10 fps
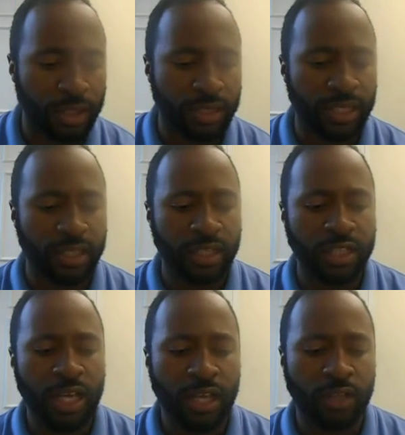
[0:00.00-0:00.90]

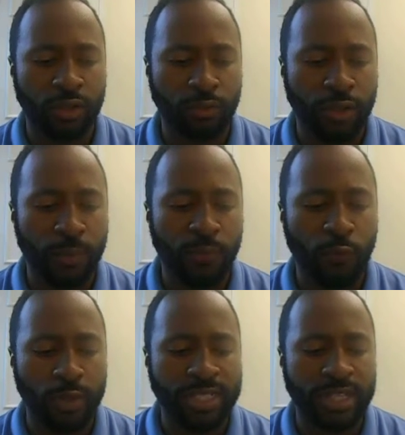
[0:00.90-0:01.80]
Dillage, number
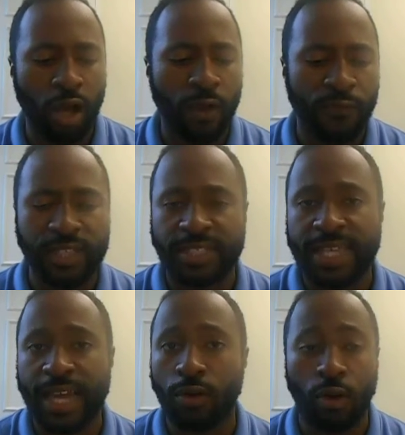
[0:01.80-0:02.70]
14 offensive
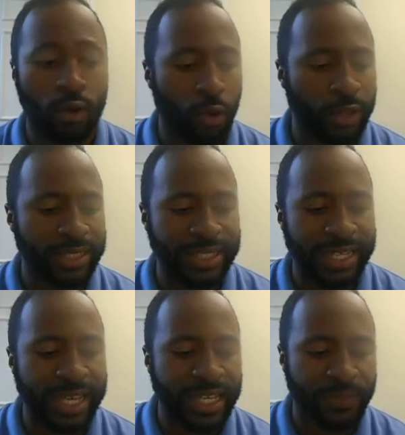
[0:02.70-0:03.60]
tackle, according to
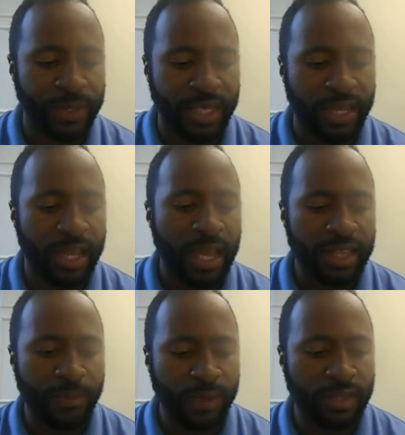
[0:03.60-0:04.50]
ESPN.
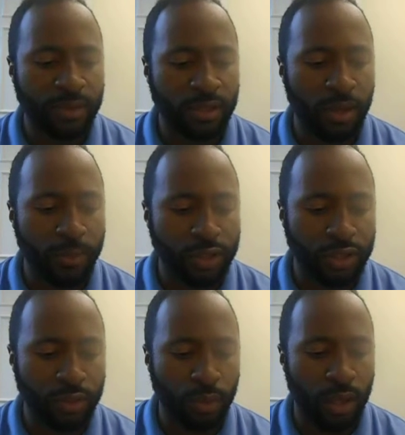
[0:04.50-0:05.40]
They picked up the number
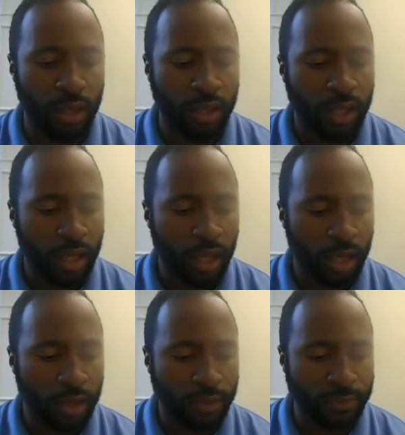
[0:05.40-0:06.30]
2
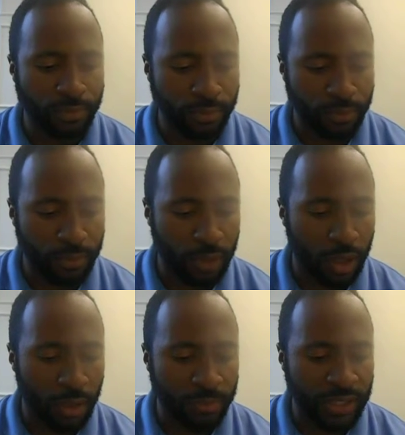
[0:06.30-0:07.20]

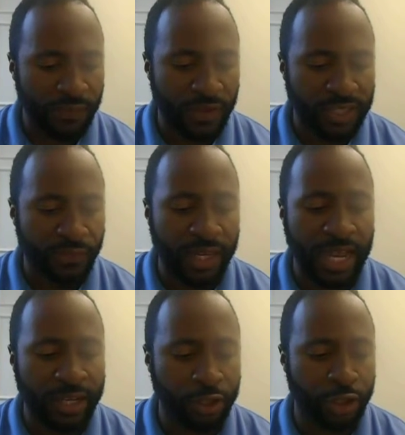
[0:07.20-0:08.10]
of defensive end
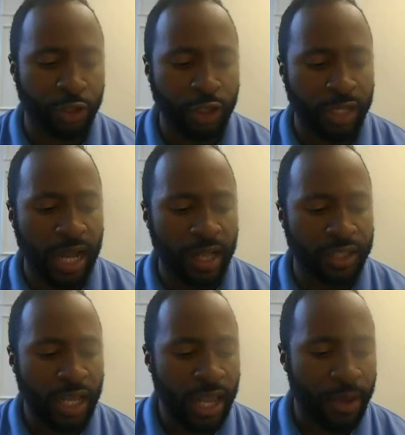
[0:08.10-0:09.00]
out of junior
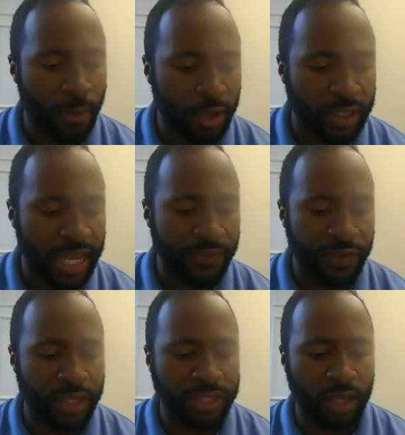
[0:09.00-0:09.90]
college, and
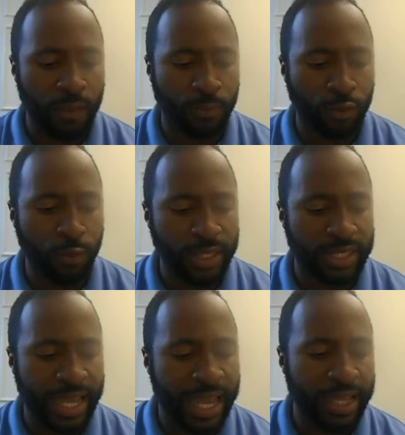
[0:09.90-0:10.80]
Marcavius
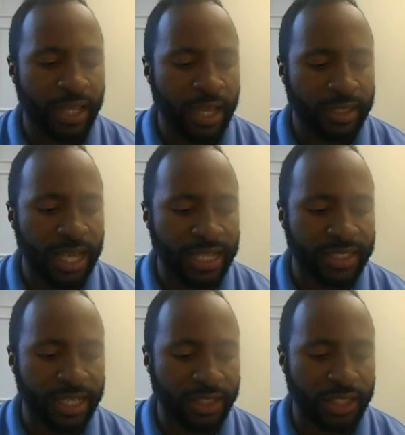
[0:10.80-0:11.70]
Lewis and
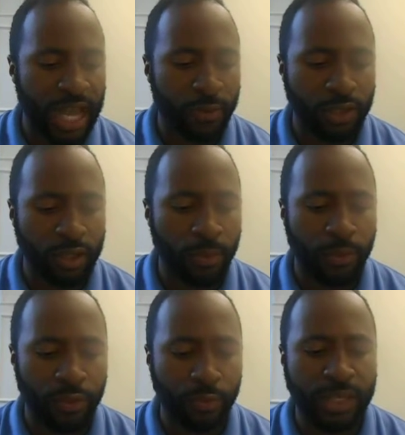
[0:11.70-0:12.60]
Dante Sauer, the
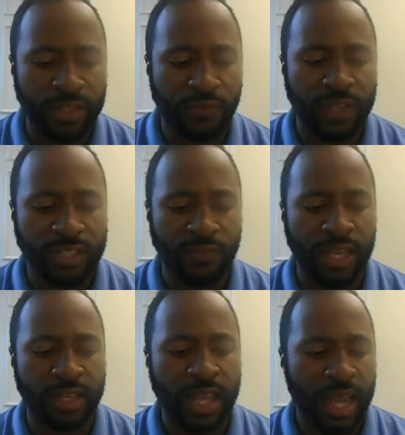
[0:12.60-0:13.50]
number 3 defensive
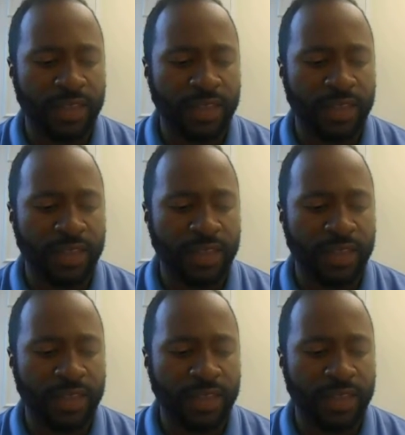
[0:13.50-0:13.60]
end.